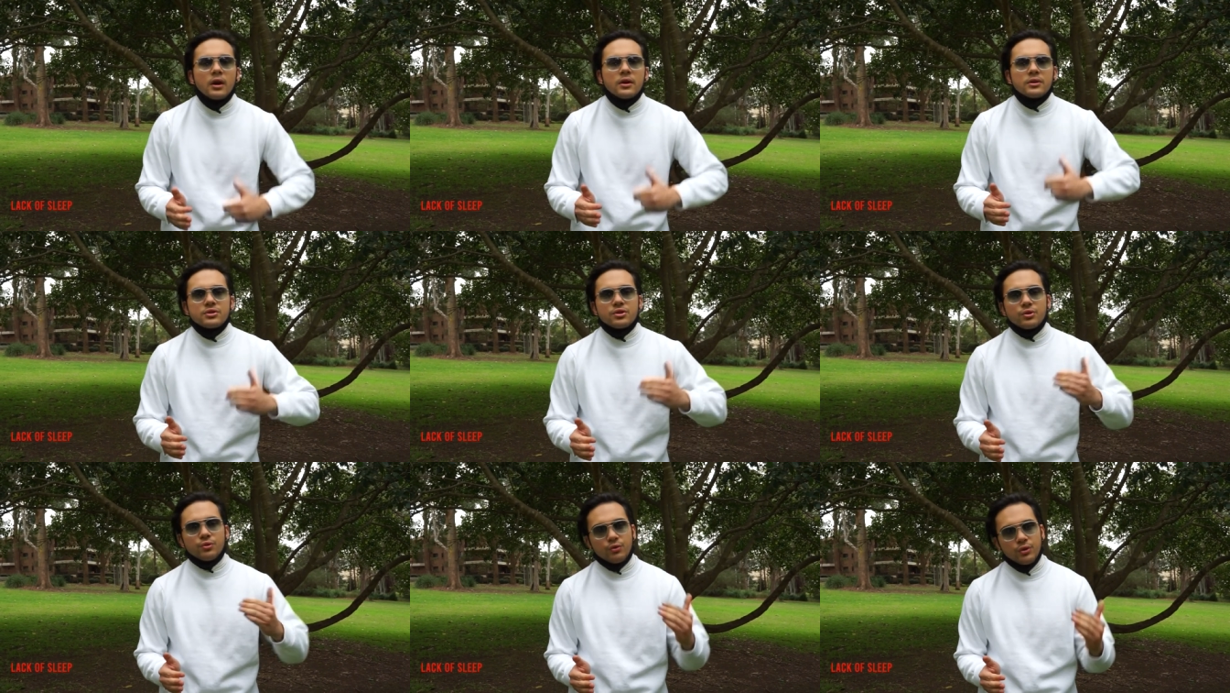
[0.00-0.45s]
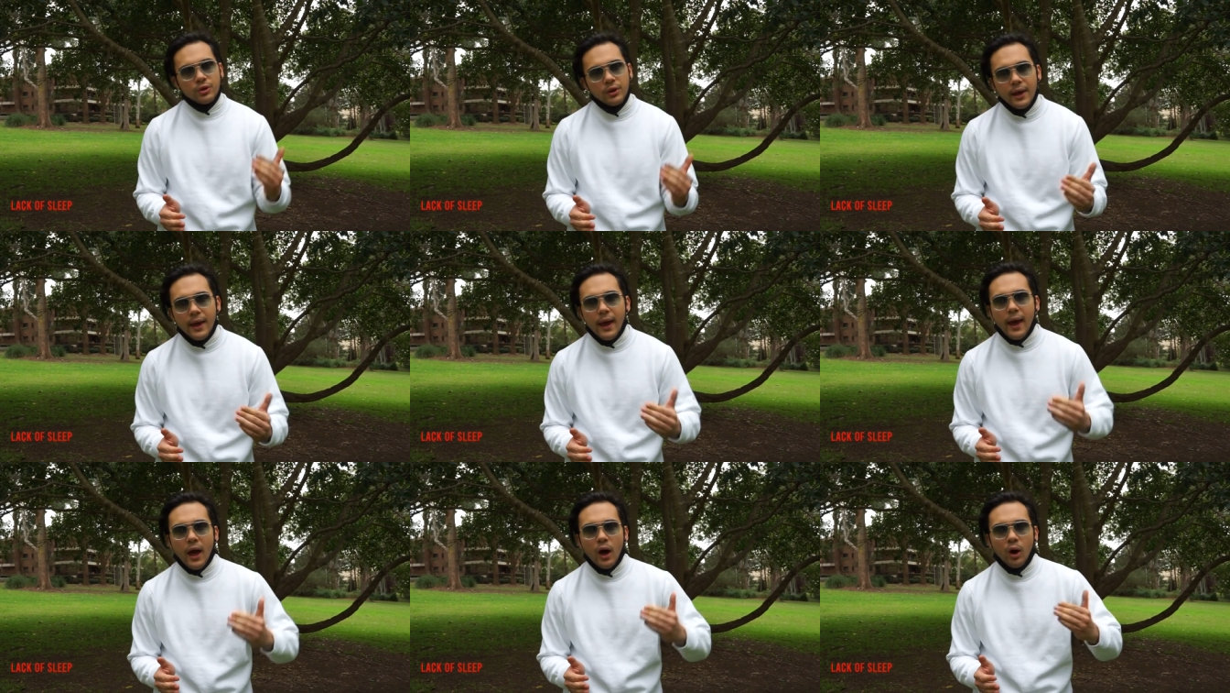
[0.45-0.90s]
to
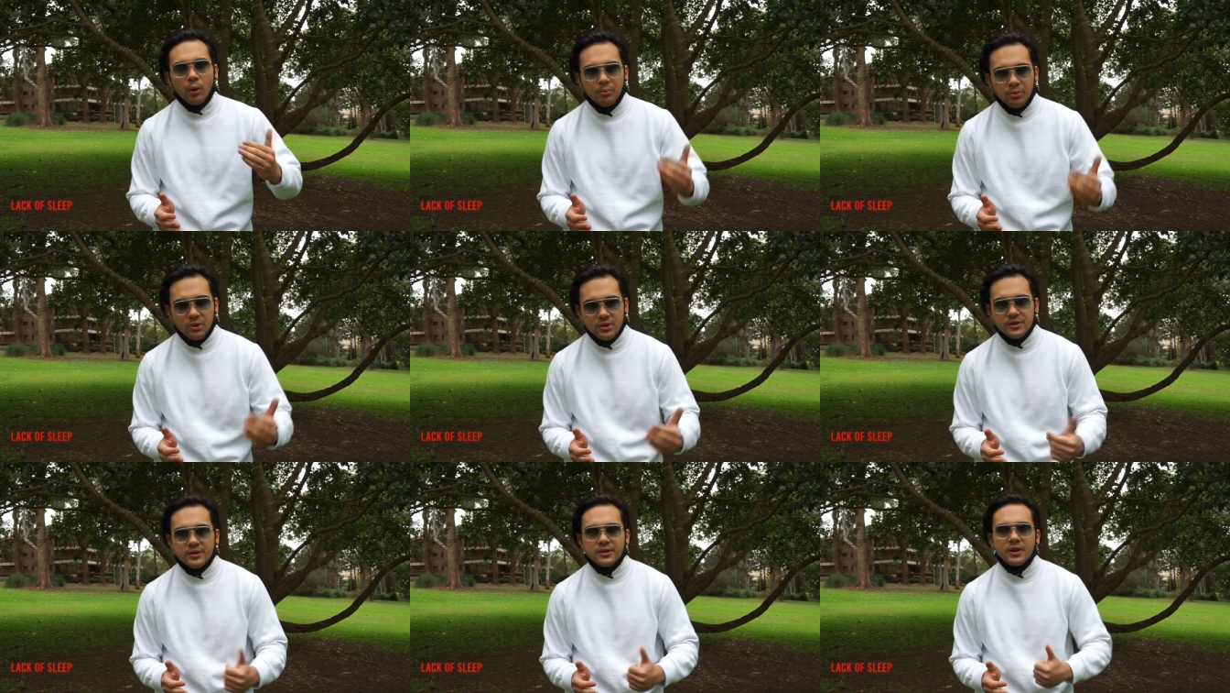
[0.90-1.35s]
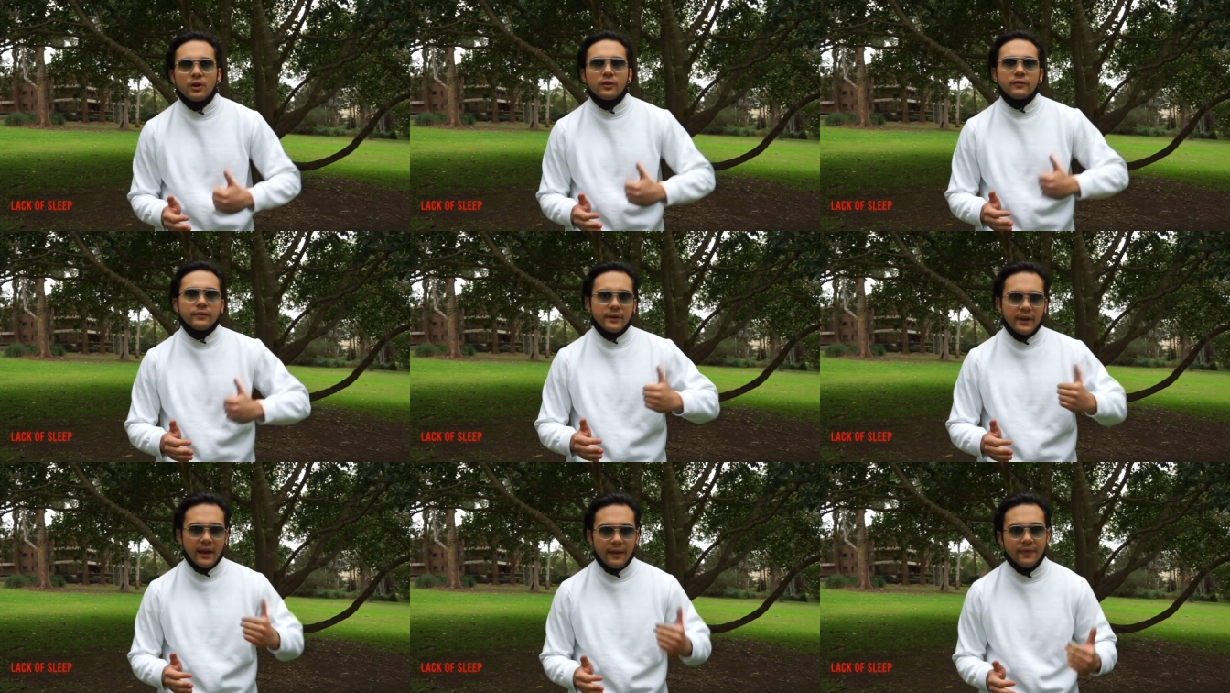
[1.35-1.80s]
really help yourself
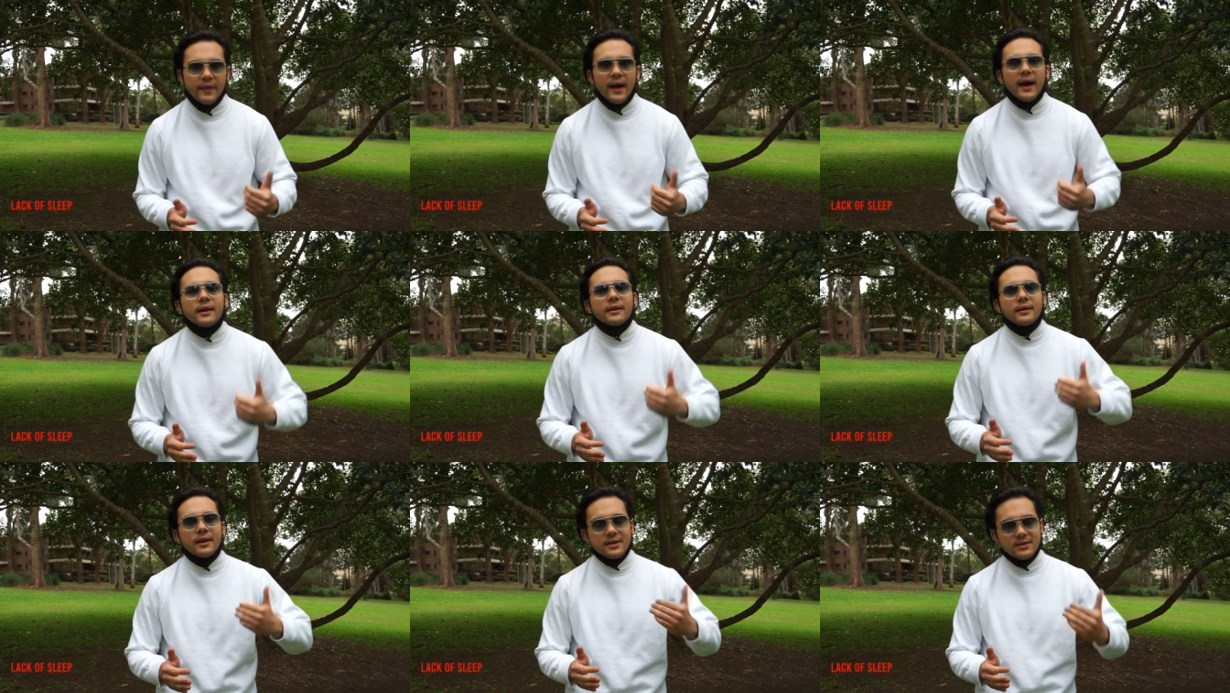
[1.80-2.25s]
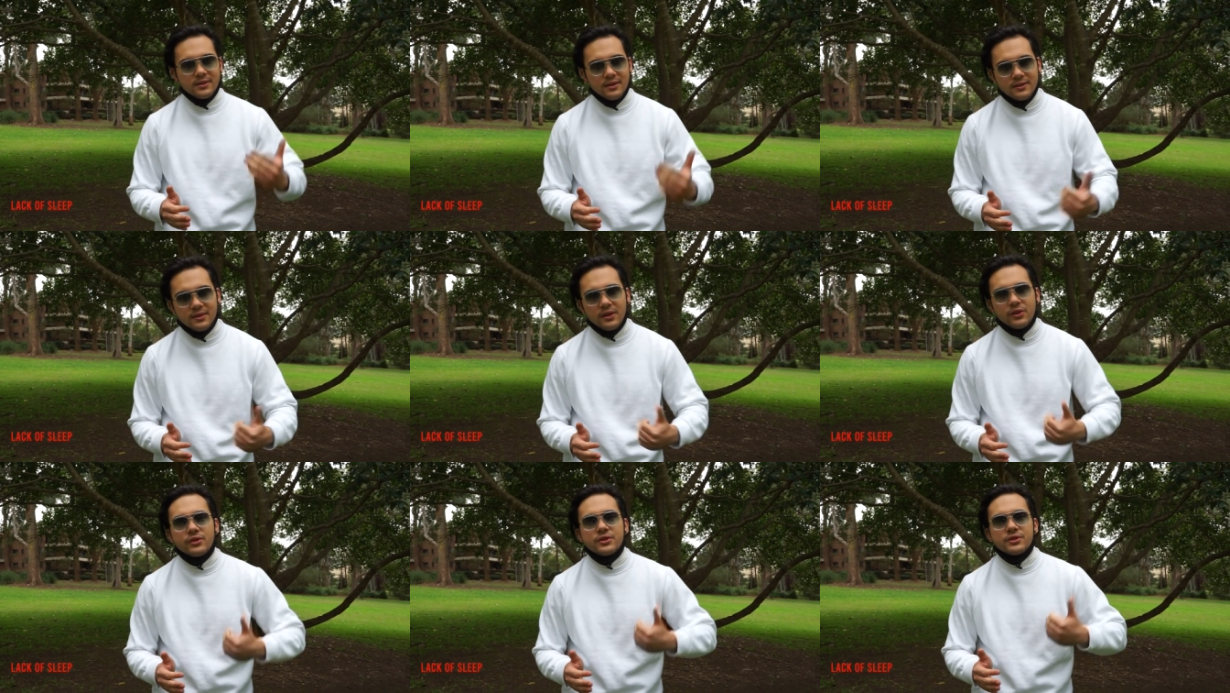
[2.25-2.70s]
get that
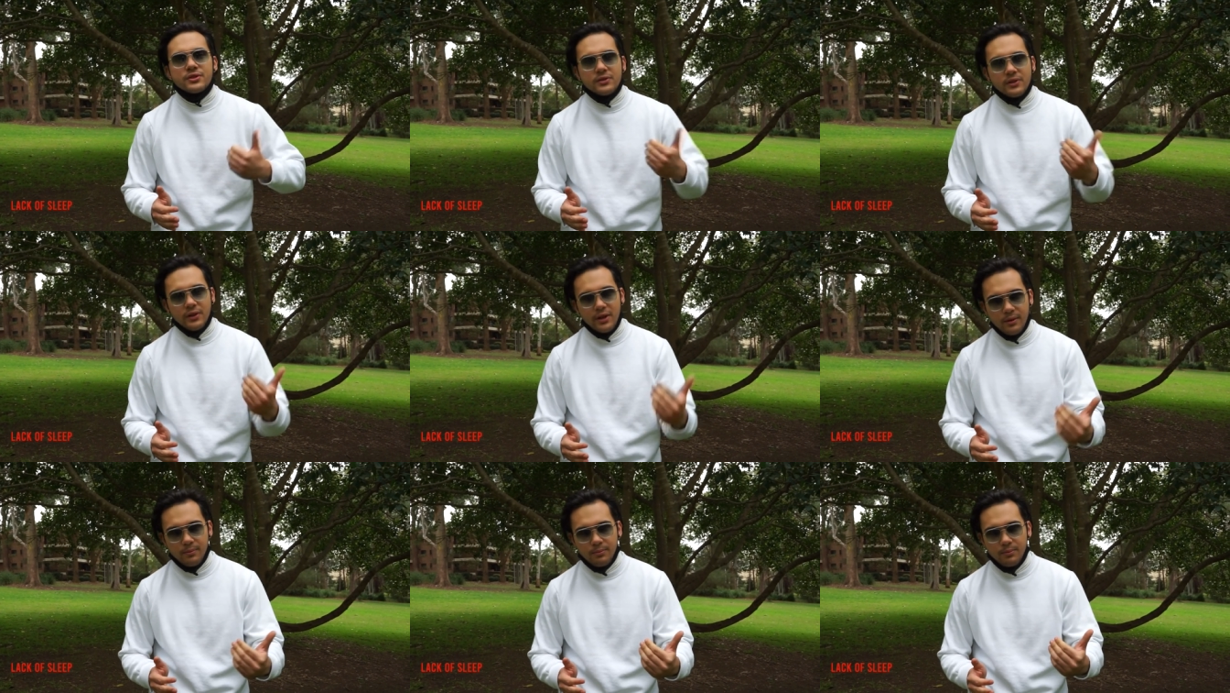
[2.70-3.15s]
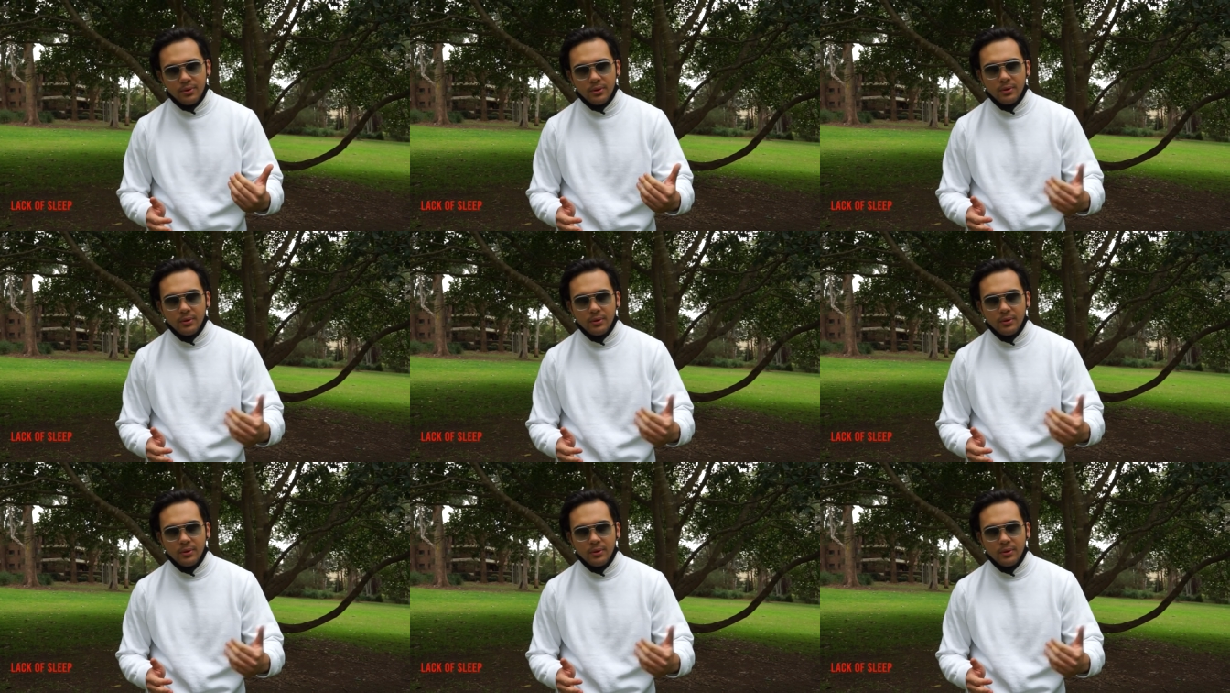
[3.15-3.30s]
necessary sleep.